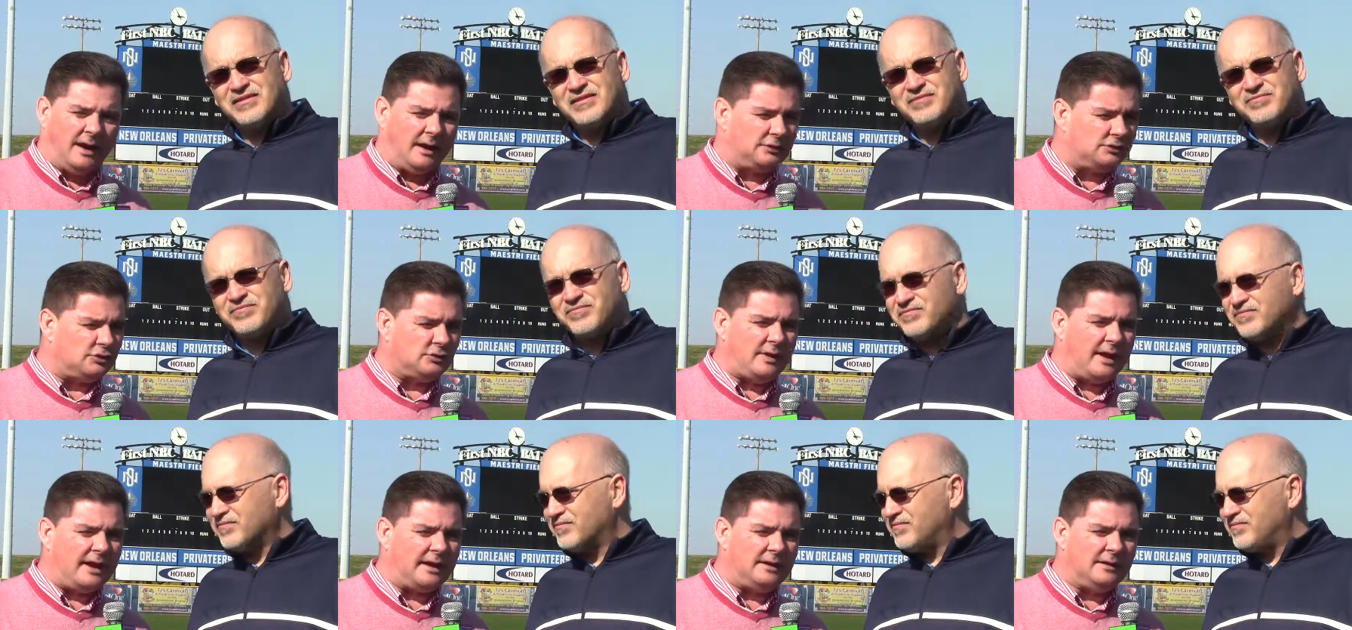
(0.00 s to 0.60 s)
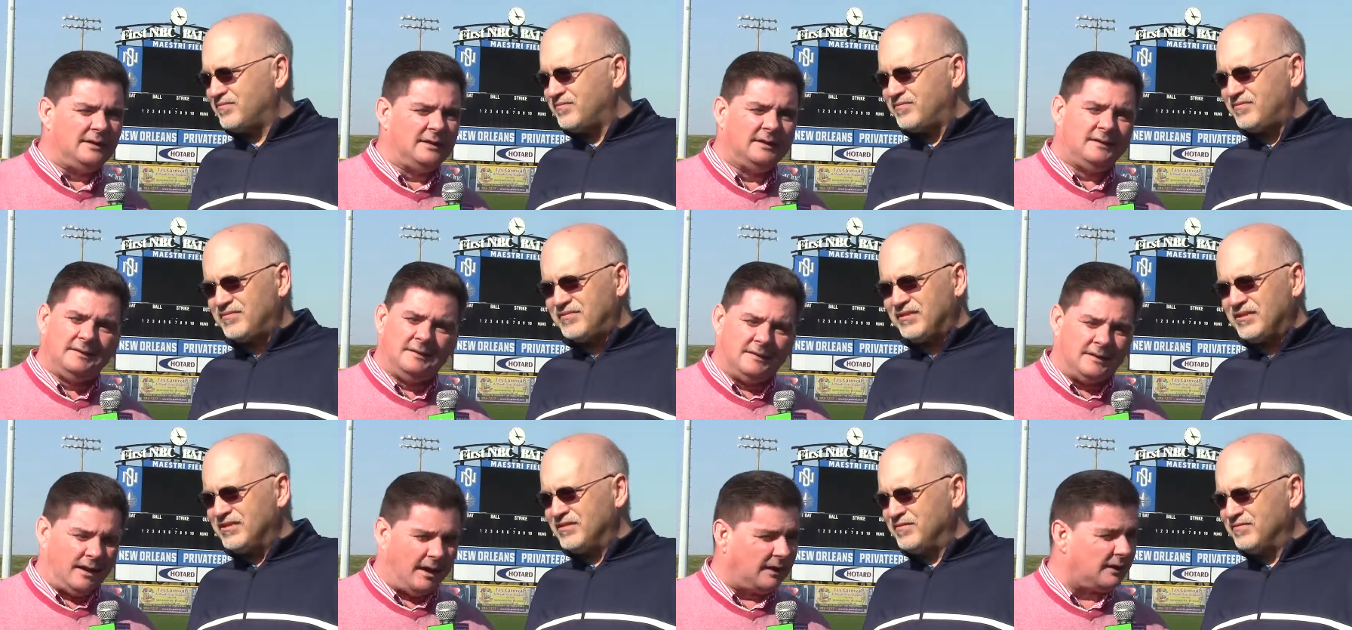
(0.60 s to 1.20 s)
Speaker 1: Tulane
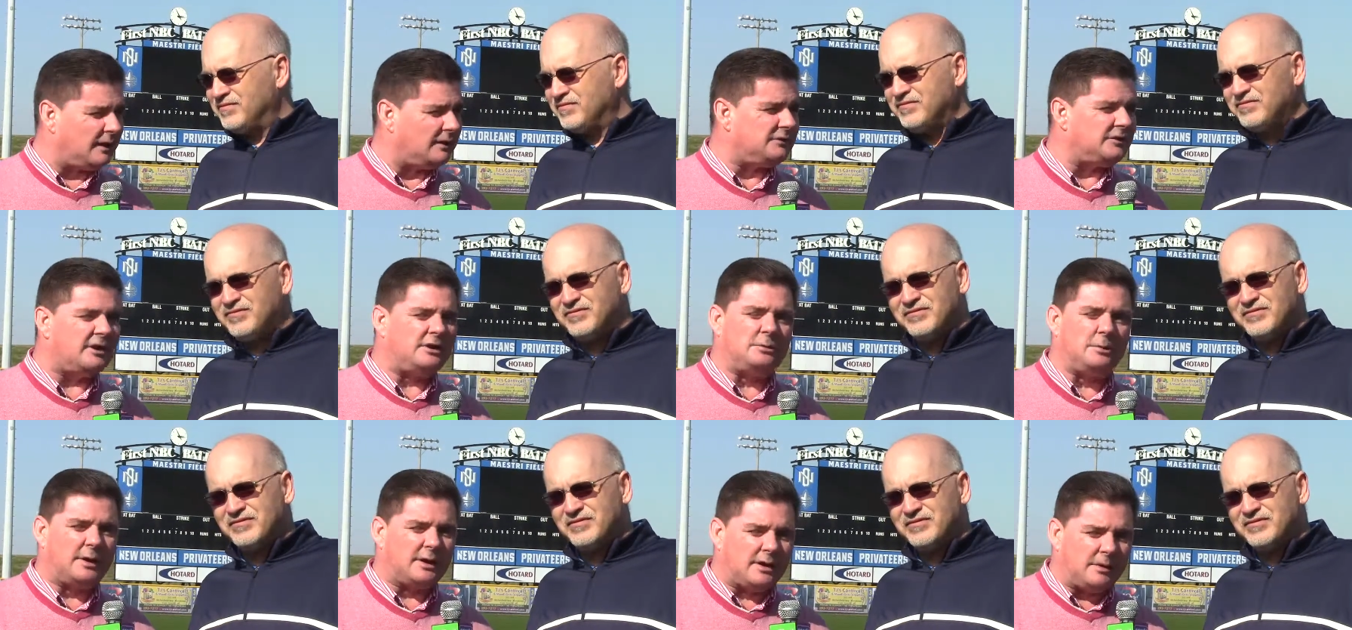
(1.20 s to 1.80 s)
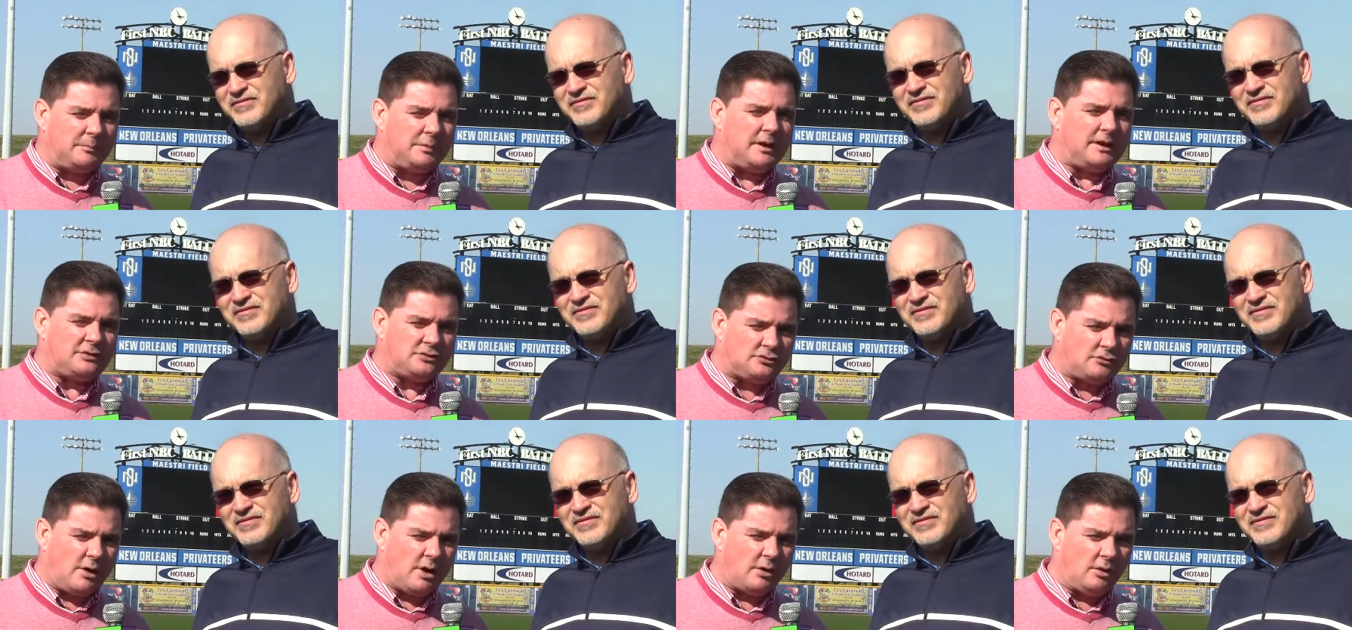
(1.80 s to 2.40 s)
continuing to compete
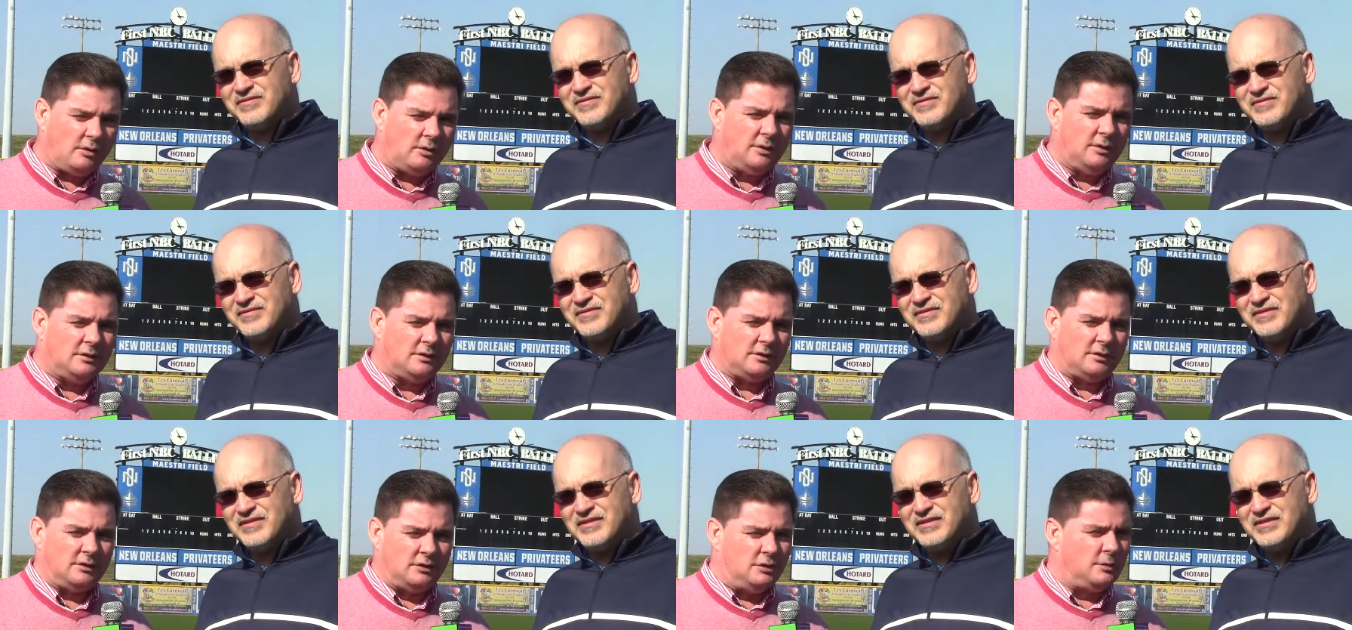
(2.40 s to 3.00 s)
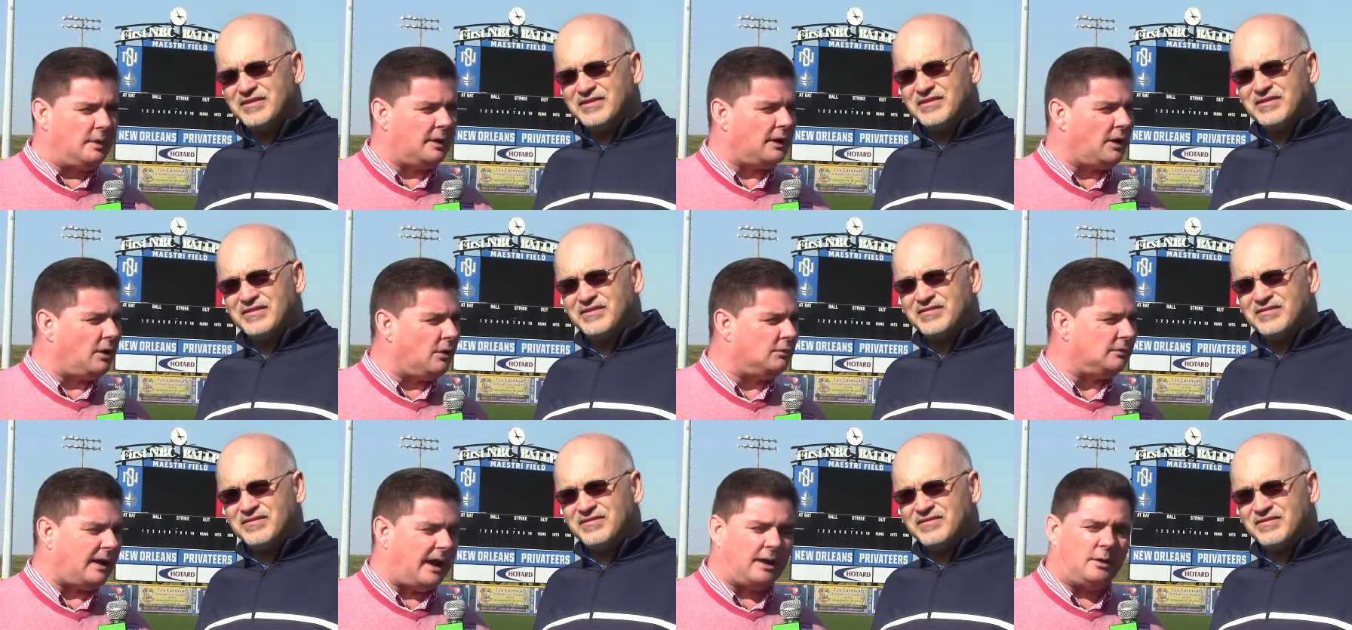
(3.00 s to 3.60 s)
and struggle.
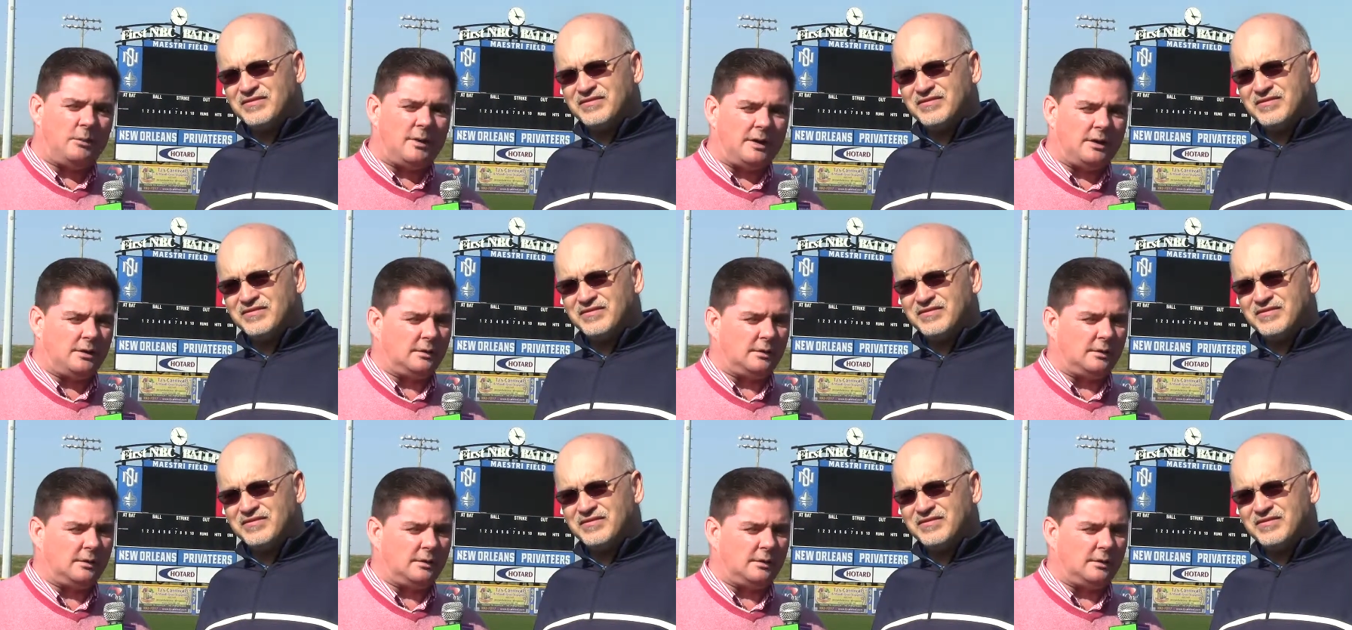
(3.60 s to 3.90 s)
UNO got a win